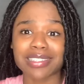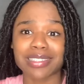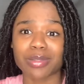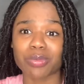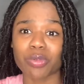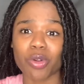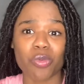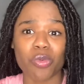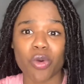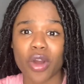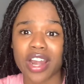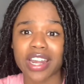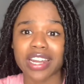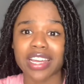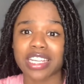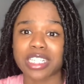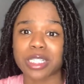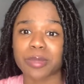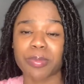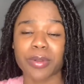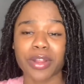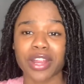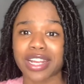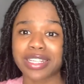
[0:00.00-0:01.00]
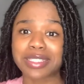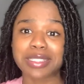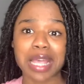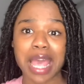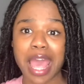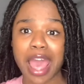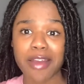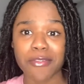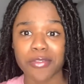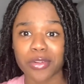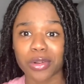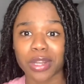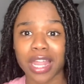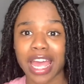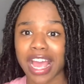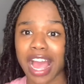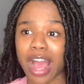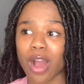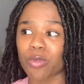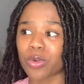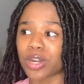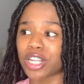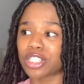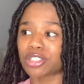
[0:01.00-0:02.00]
rewarding experience ever. Like,
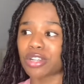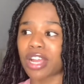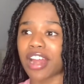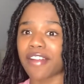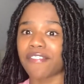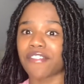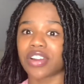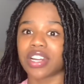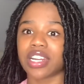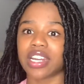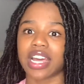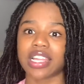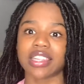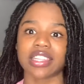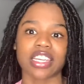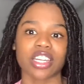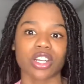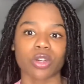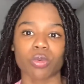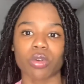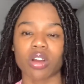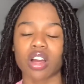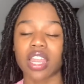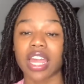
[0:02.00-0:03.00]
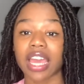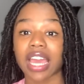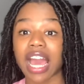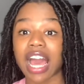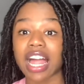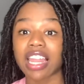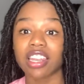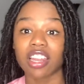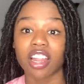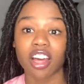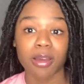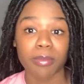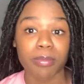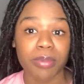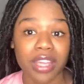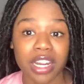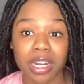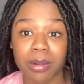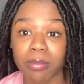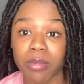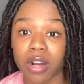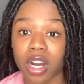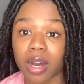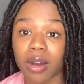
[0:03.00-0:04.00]
I wouldn't trade it for nothing in the world. Like, I love being
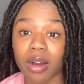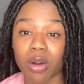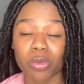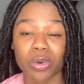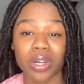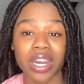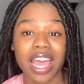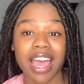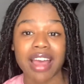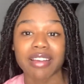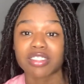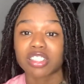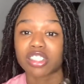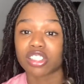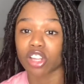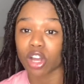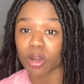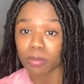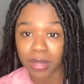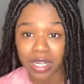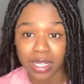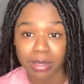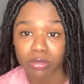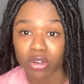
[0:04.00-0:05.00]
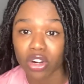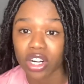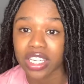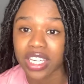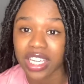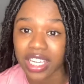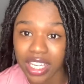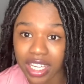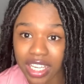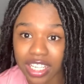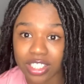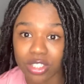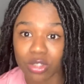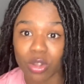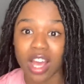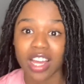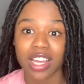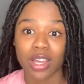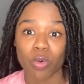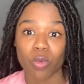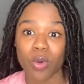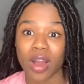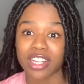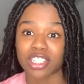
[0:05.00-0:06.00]
a mom. I want to have so many more kids so I
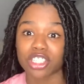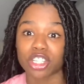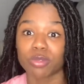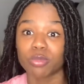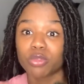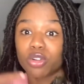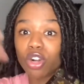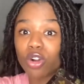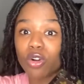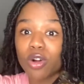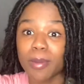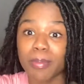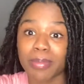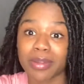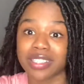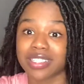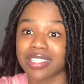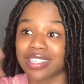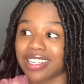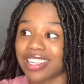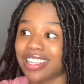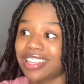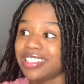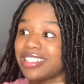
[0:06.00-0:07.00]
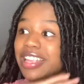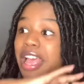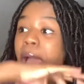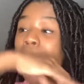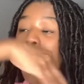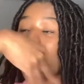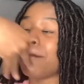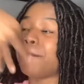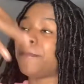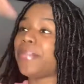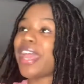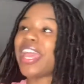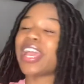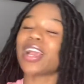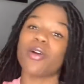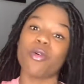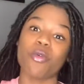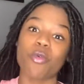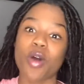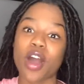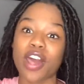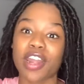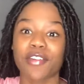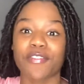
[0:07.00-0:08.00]
can watch them grow up into these big,
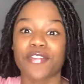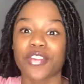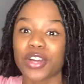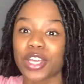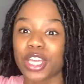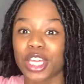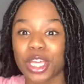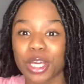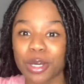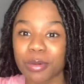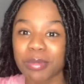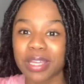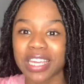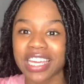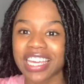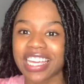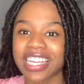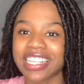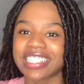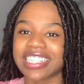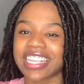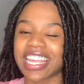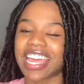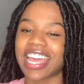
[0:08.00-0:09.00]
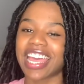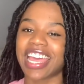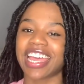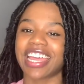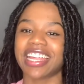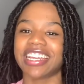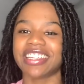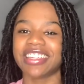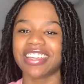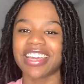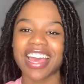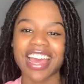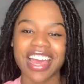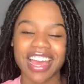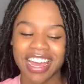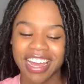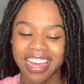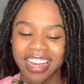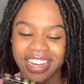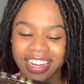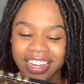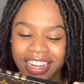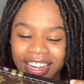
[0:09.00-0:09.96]
wonderful humans. And yeah.